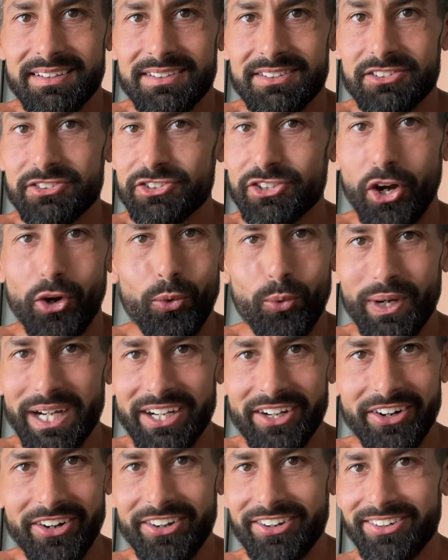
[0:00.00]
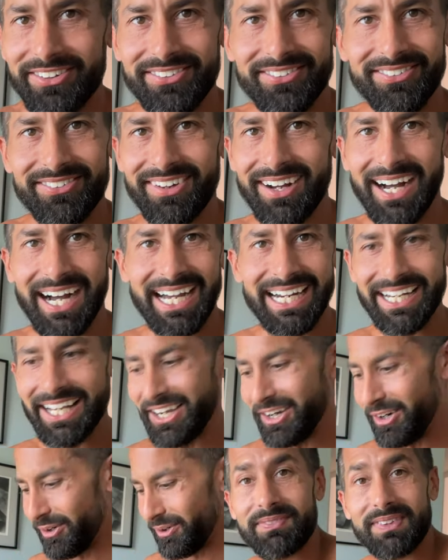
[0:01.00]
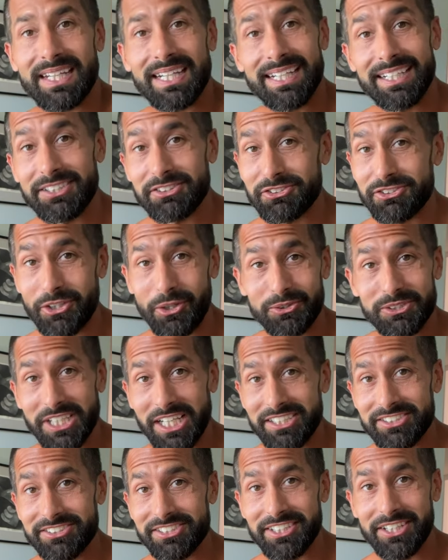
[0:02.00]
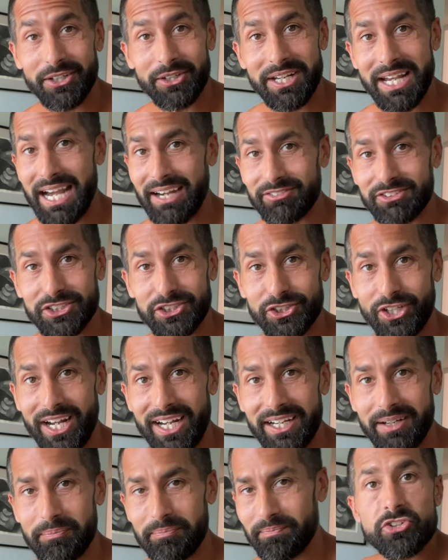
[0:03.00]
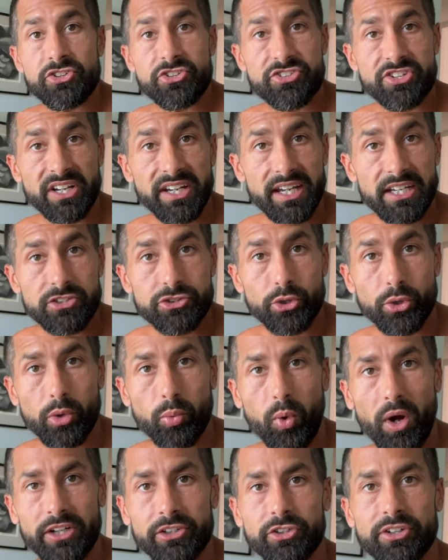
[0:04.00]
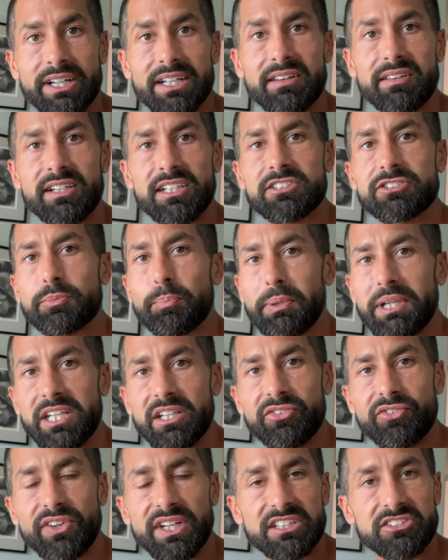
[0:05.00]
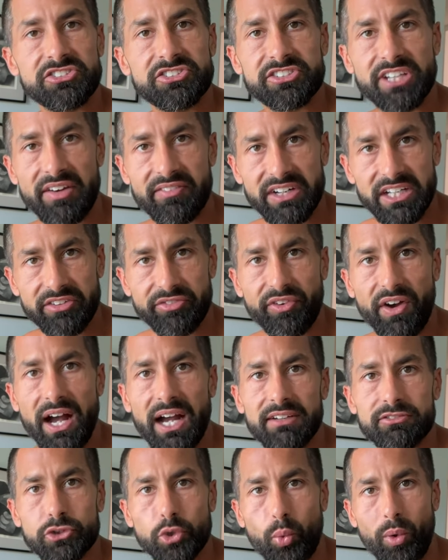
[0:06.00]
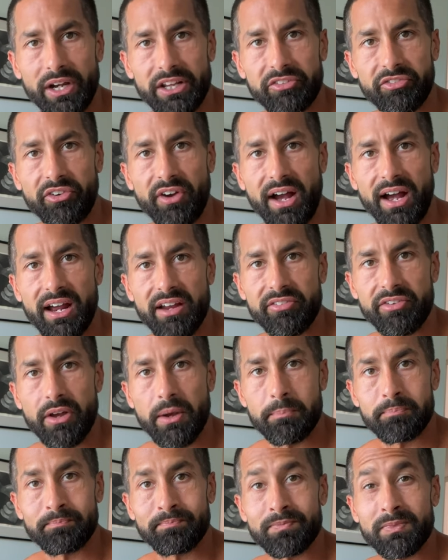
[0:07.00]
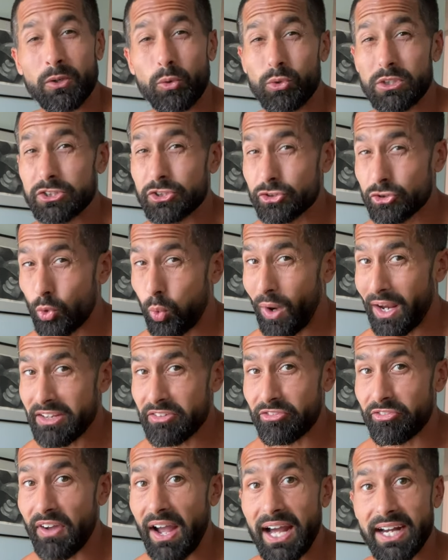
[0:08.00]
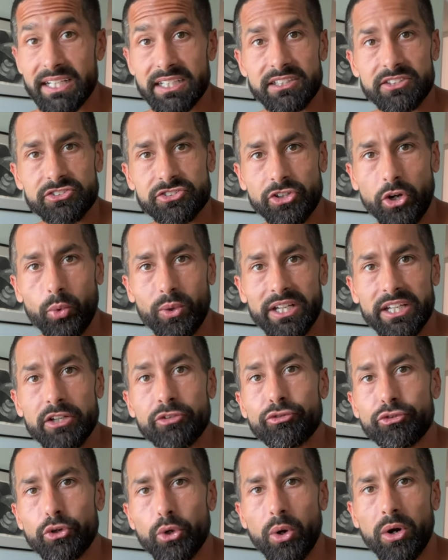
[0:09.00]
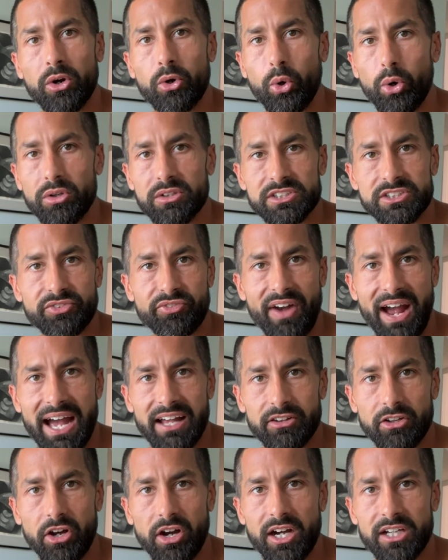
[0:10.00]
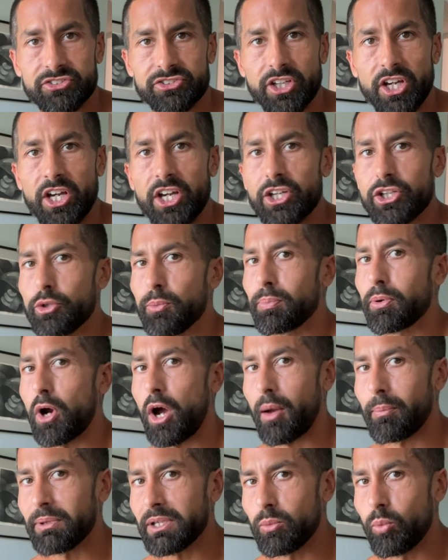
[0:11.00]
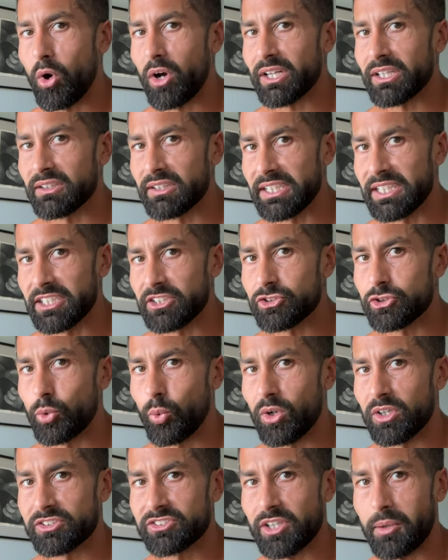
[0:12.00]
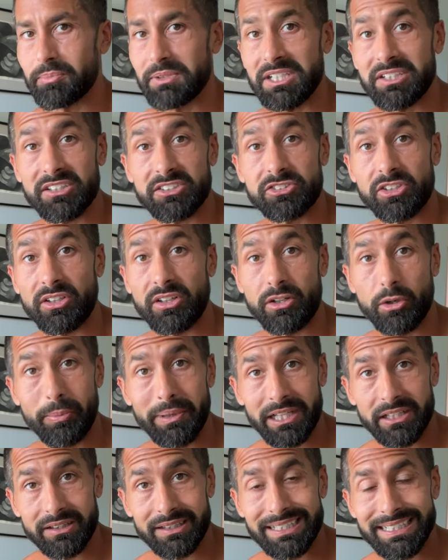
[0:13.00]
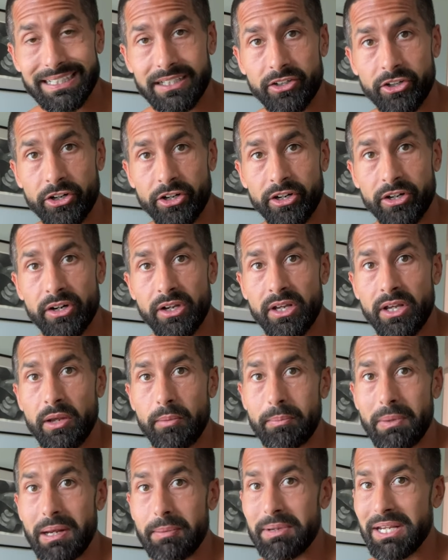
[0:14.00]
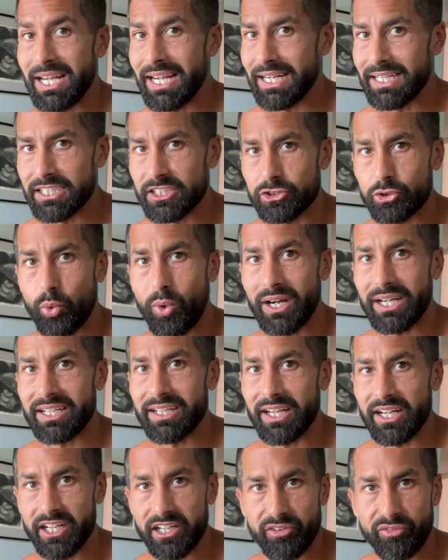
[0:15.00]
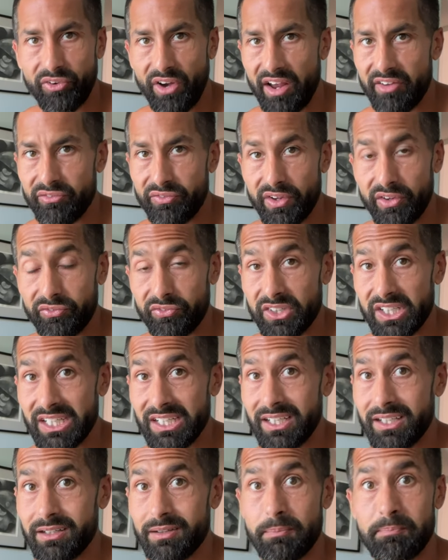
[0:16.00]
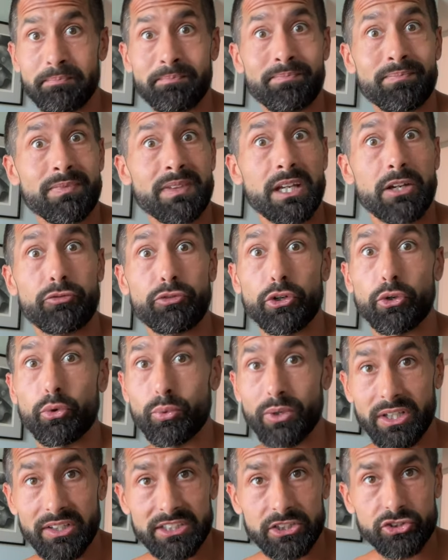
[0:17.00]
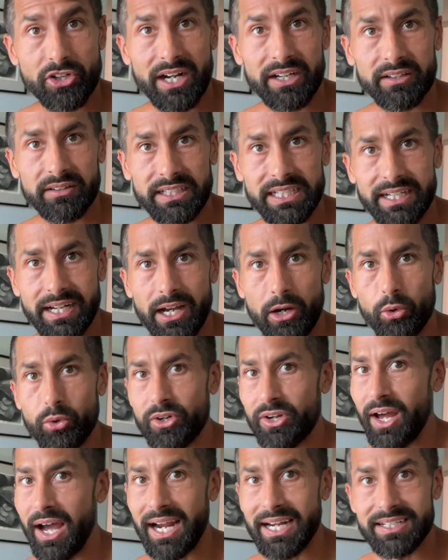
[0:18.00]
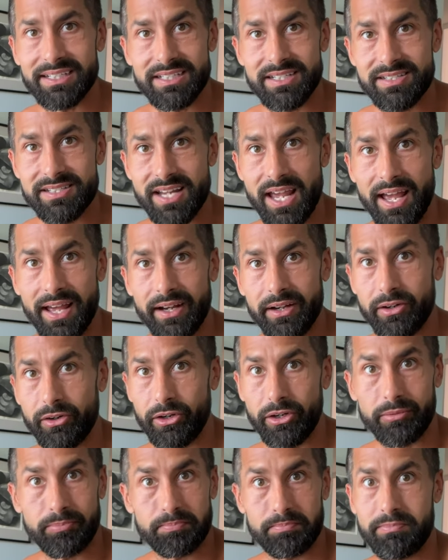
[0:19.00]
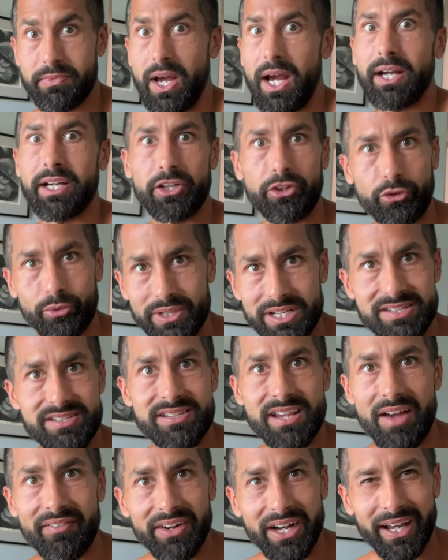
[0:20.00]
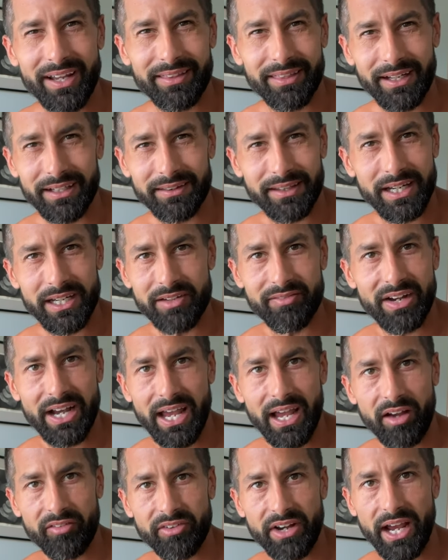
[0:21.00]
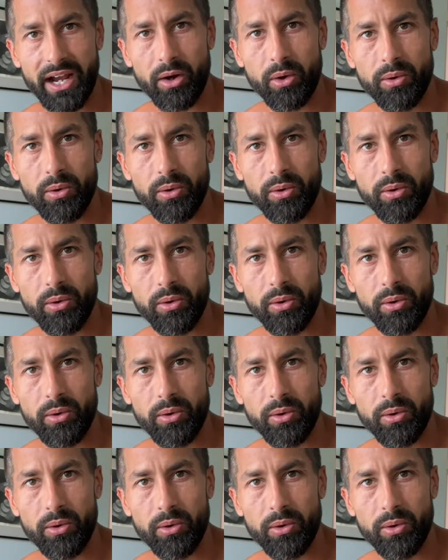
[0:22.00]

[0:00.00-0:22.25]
So weird, I know. It is so tasty though, you have to try it. Just in case you were wondering, this beef is seventy-five twenty-five. Which is quite fatty. So if your goal is fat loss, you probably wanna lean towards something that's a little bit leaner, maybe eighty twenty, eighty-five fifteen. If you're really trying to lean out, ninety ten or ninety-three seven, I think they even have now.